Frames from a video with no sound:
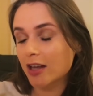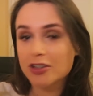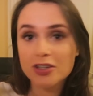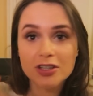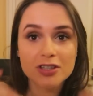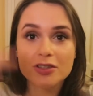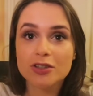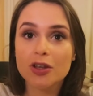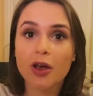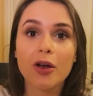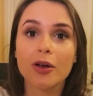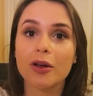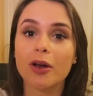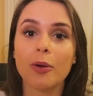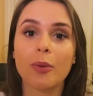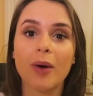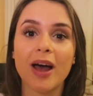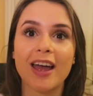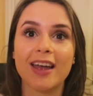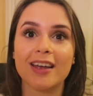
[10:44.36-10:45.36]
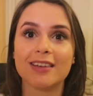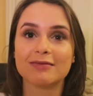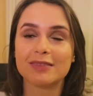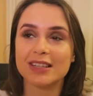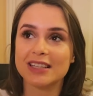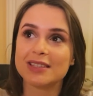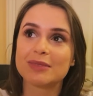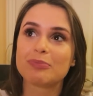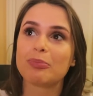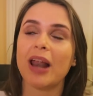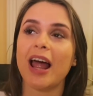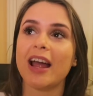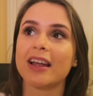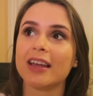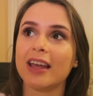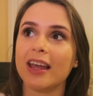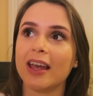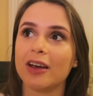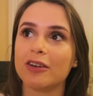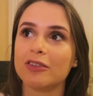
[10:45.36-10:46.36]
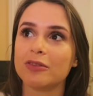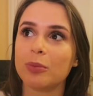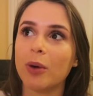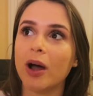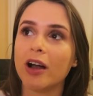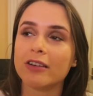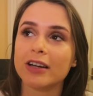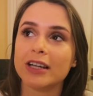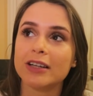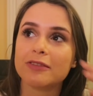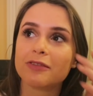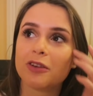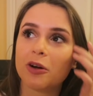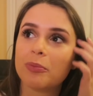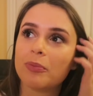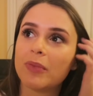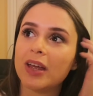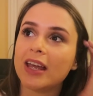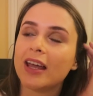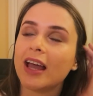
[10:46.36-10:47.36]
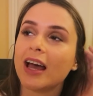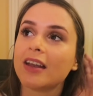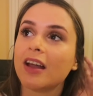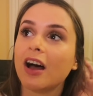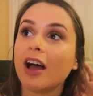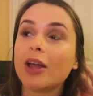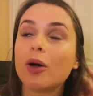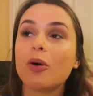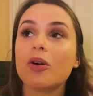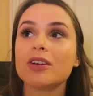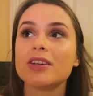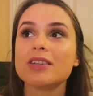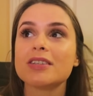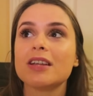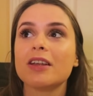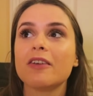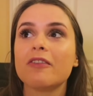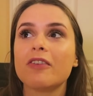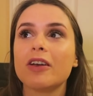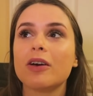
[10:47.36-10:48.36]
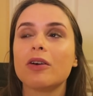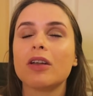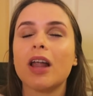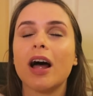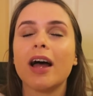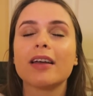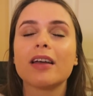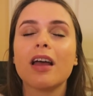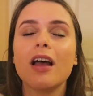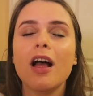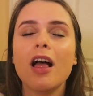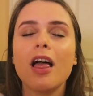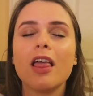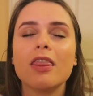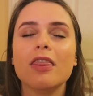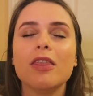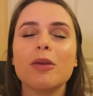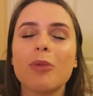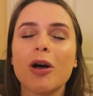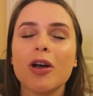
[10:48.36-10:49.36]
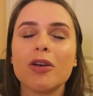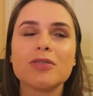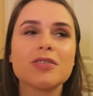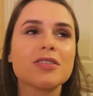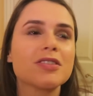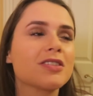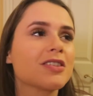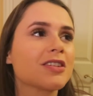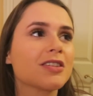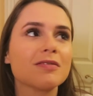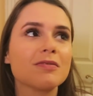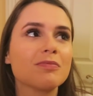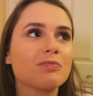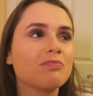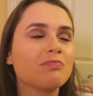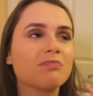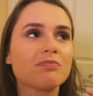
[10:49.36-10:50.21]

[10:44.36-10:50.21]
just took away this blanket of worry from me, and I honestly feel like the most